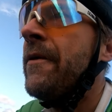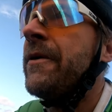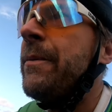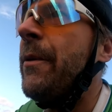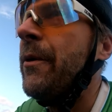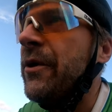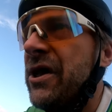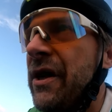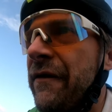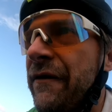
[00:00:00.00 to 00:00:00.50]

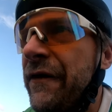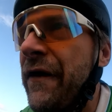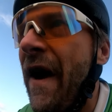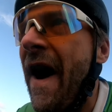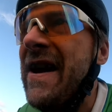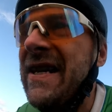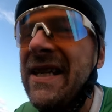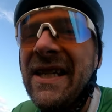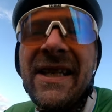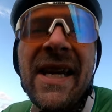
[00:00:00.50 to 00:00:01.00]
But
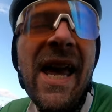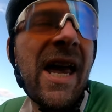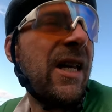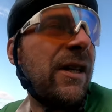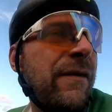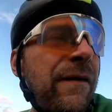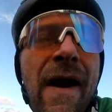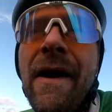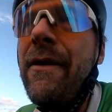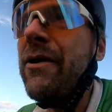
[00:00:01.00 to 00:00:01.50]
suffice to say,
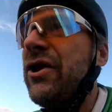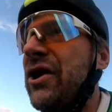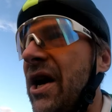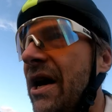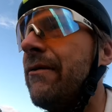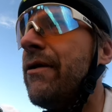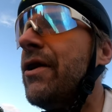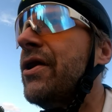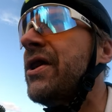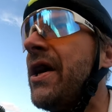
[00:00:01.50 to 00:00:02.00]
it's very
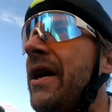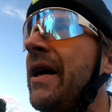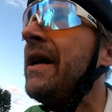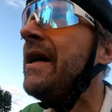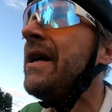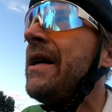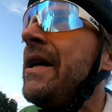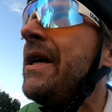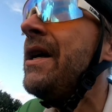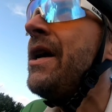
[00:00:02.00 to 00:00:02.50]
generous.
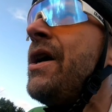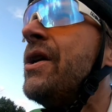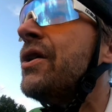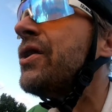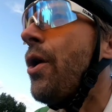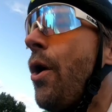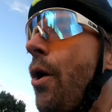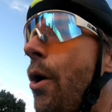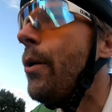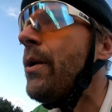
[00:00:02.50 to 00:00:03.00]

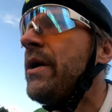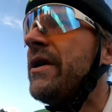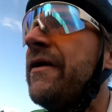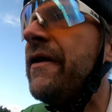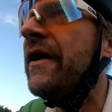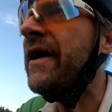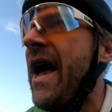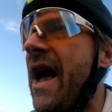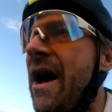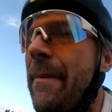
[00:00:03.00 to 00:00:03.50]
So always
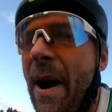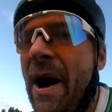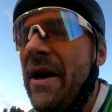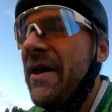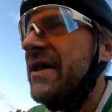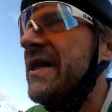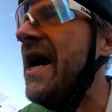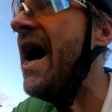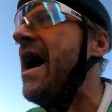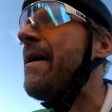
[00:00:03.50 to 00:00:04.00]
forget about
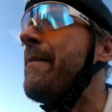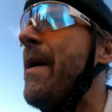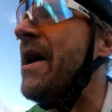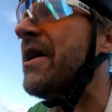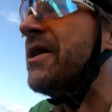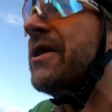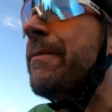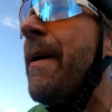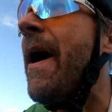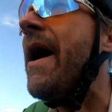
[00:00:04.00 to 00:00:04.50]
the time
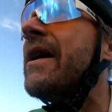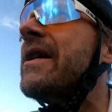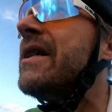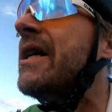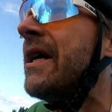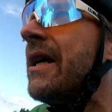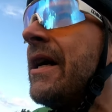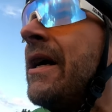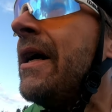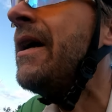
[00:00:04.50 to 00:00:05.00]
aspect
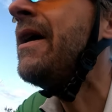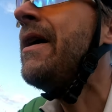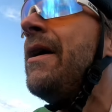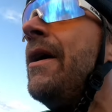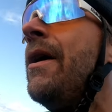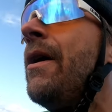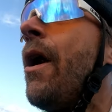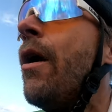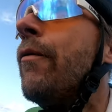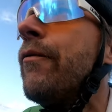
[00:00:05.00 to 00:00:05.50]

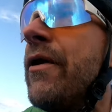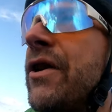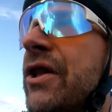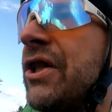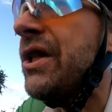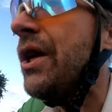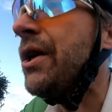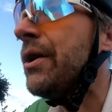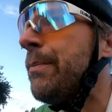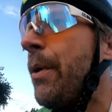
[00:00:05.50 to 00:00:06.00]
of
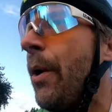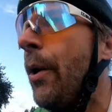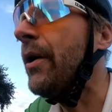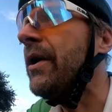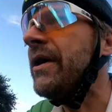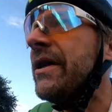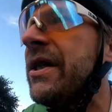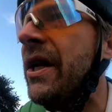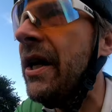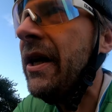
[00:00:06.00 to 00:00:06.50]
reaching those
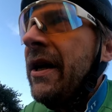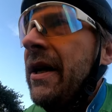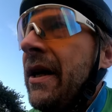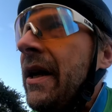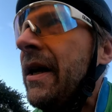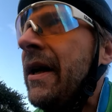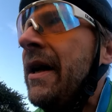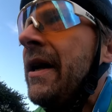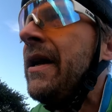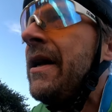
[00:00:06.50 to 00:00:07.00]
points.
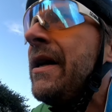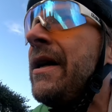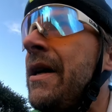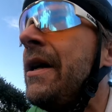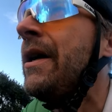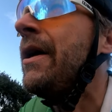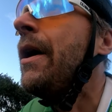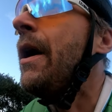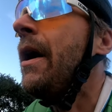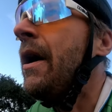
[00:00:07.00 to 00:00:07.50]

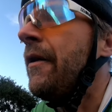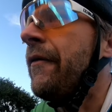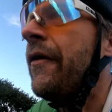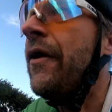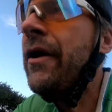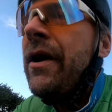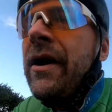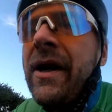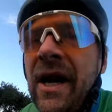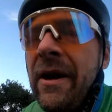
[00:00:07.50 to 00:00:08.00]
If
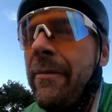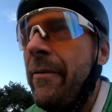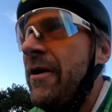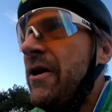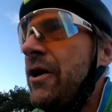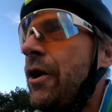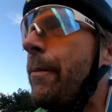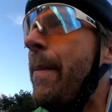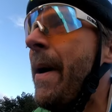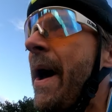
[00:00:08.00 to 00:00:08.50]
you can keep in
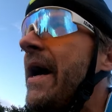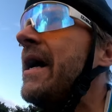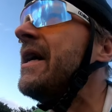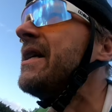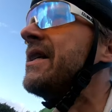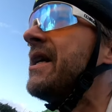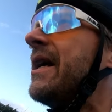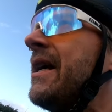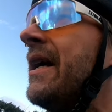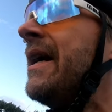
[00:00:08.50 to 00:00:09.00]
your
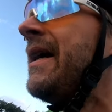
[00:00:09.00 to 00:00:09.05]
pace,